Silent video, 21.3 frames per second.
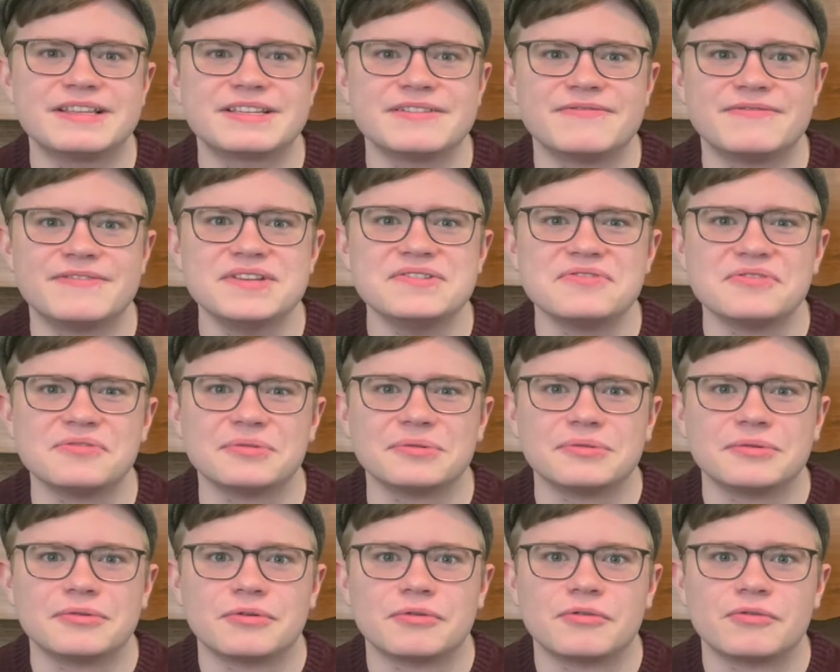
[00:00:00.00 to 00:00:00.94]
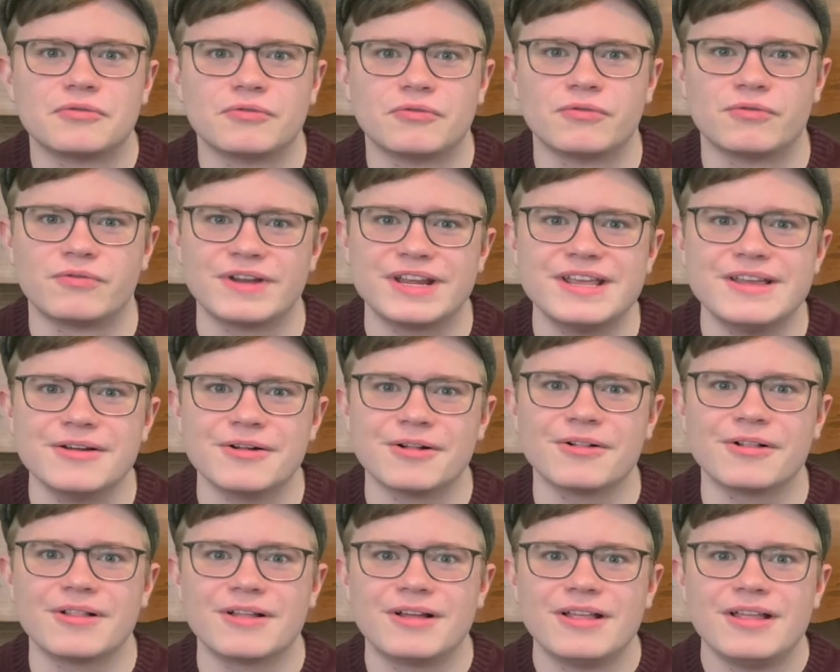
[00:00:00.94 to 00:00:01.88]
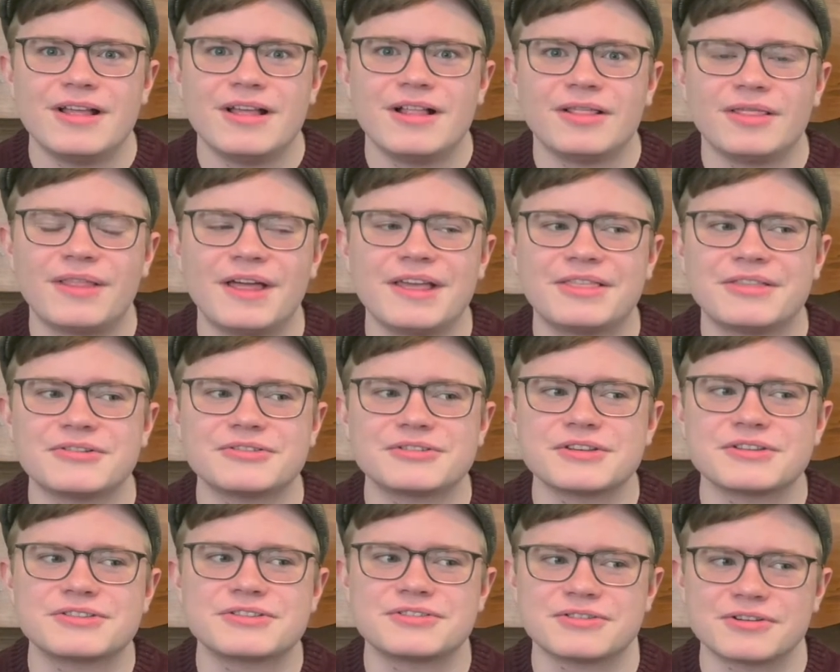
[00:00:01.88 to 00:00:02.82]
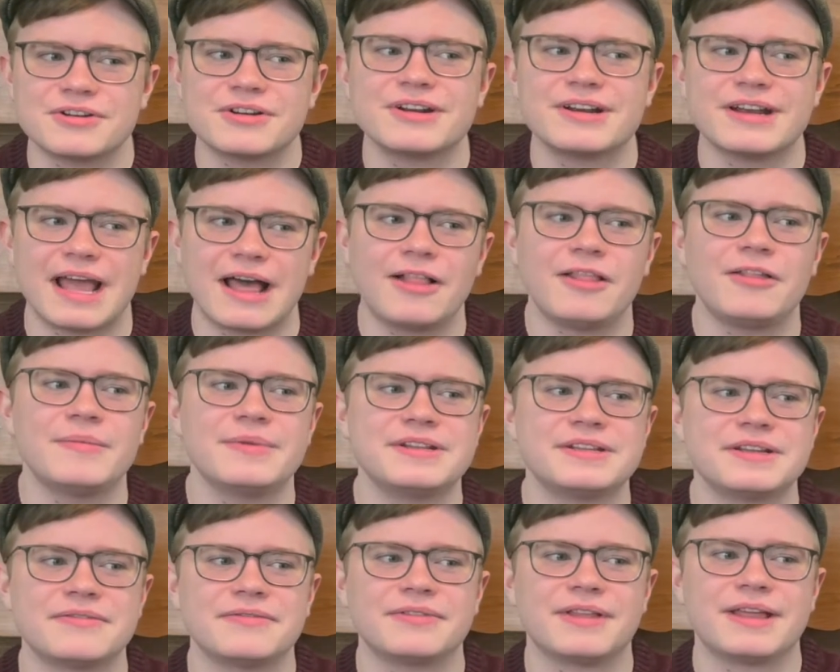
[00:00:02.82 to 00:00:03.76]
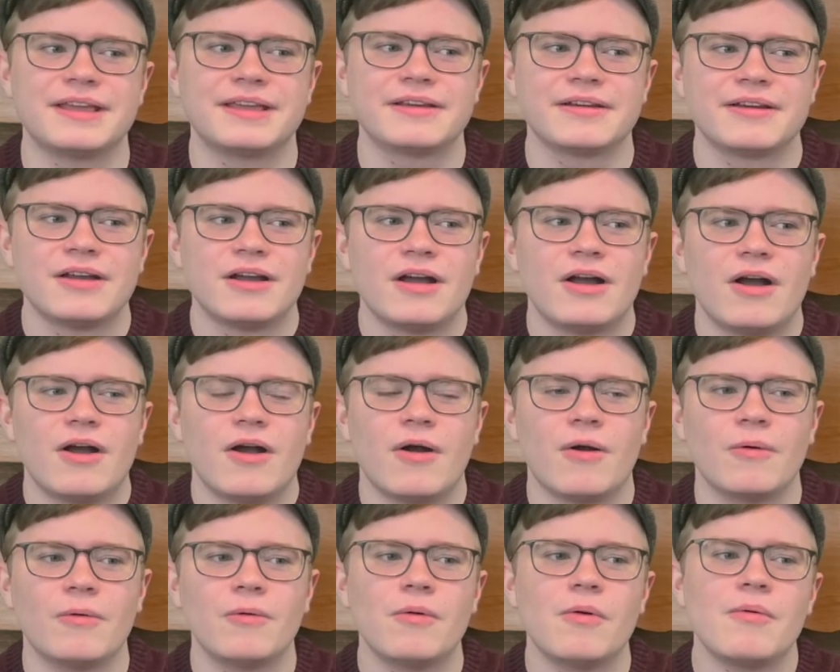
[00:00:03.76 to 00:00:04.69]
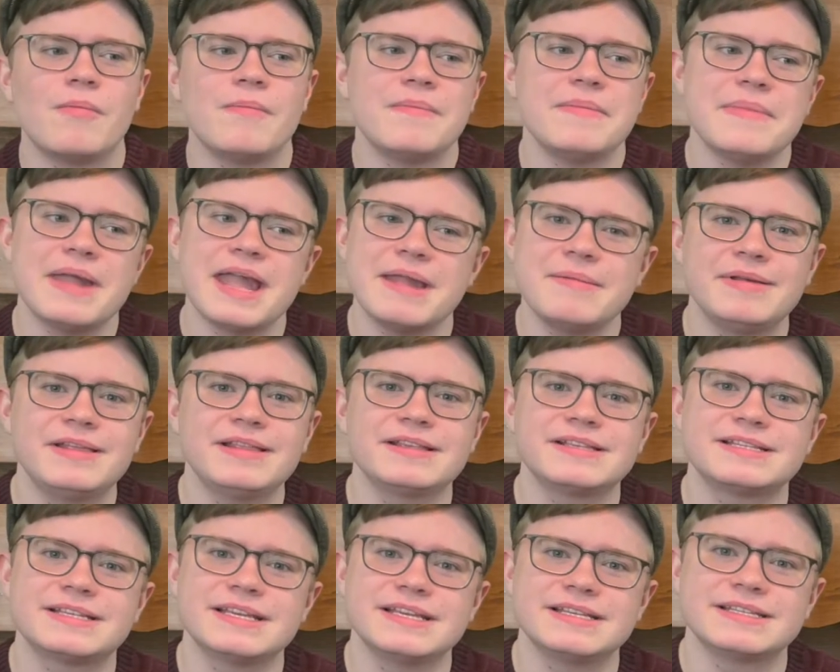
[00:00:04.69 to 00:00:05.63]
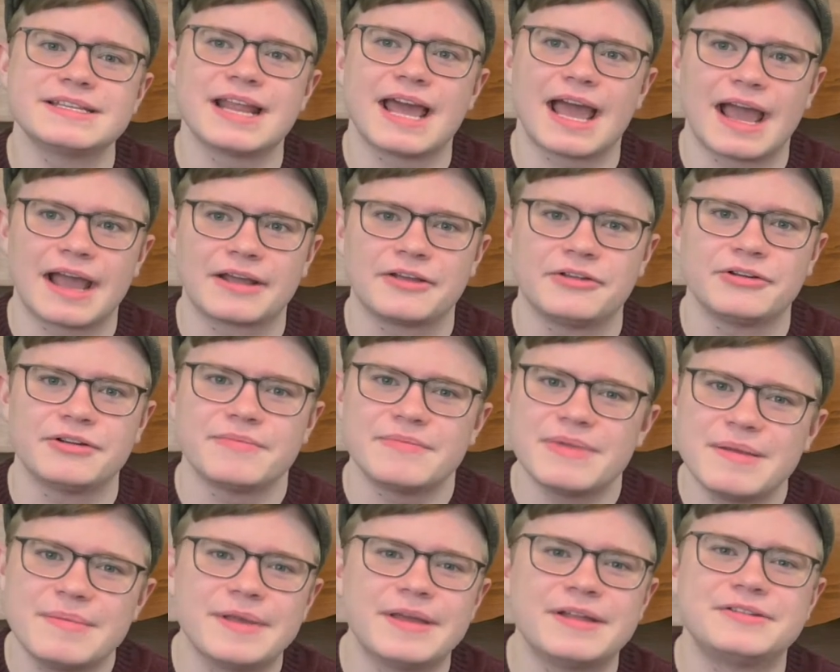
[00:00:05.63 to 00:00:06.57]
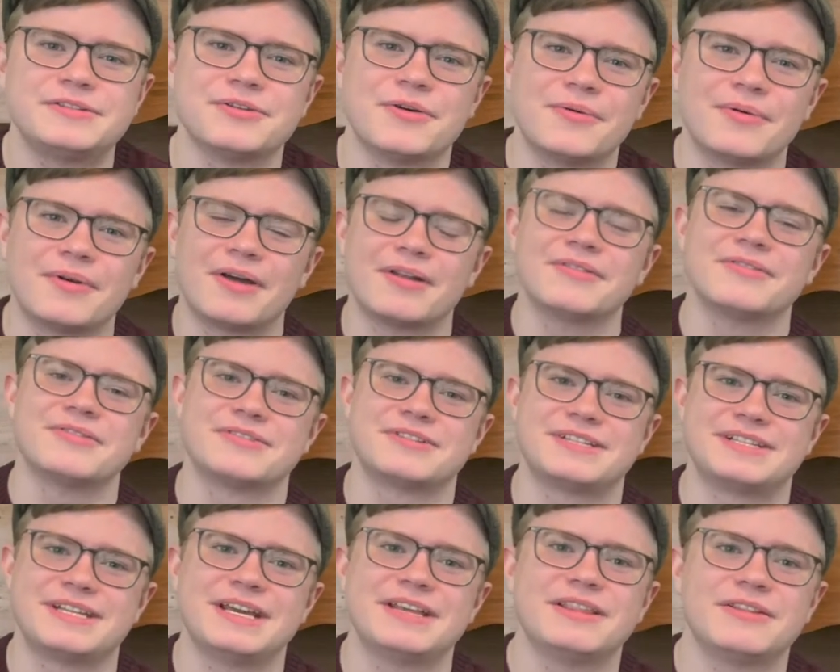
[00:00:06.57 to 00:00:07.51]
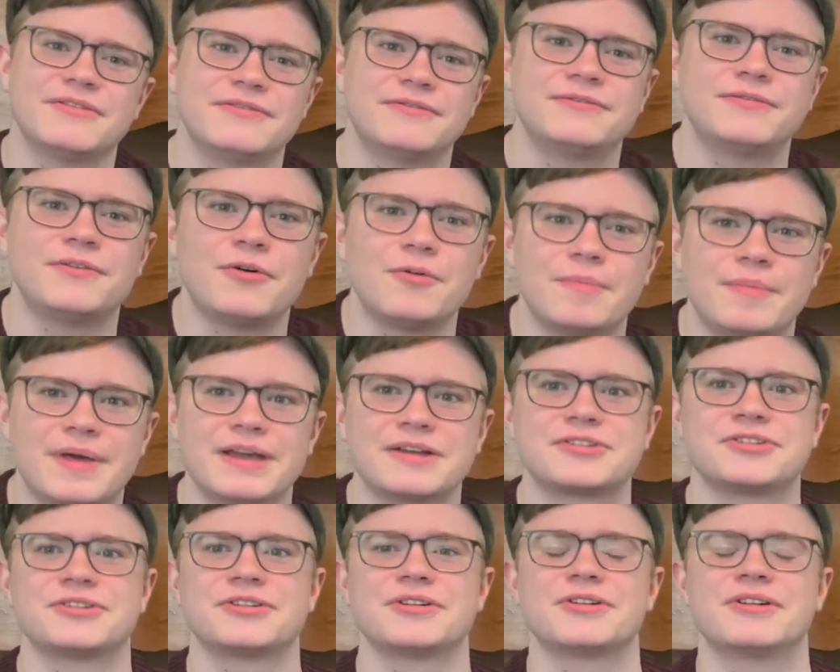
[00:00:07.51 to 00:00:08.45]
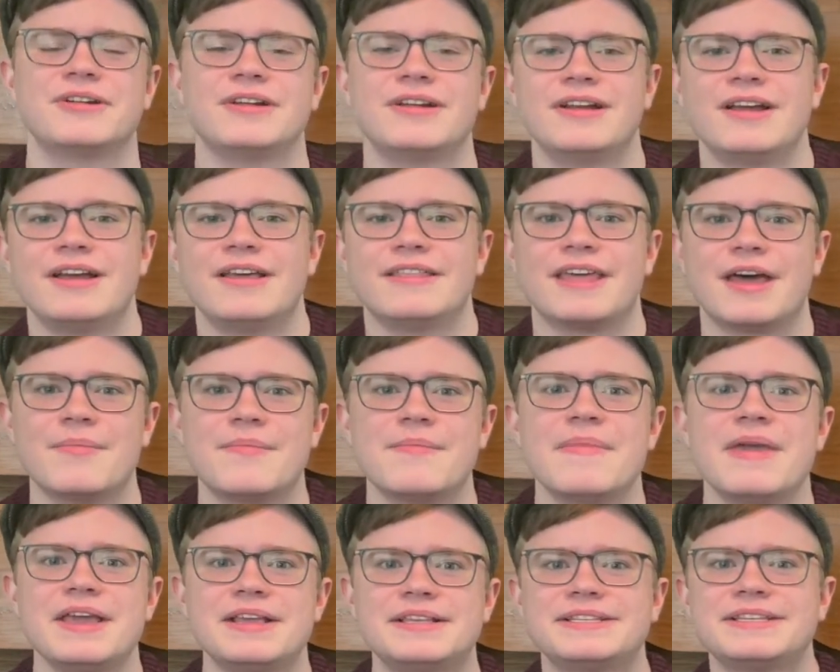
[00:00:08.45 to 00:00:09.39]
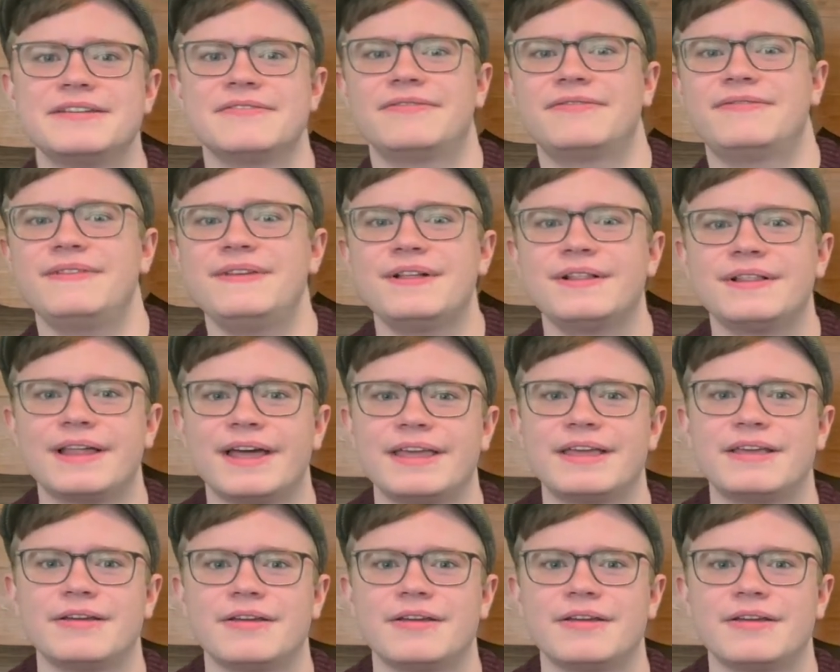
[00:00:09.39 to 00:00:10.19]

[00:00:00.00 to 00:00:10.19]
it feel real. Like there's a certain element of like, oh, maybe this isn't accurate, maybe I don't understand the full picture, that makes it feel like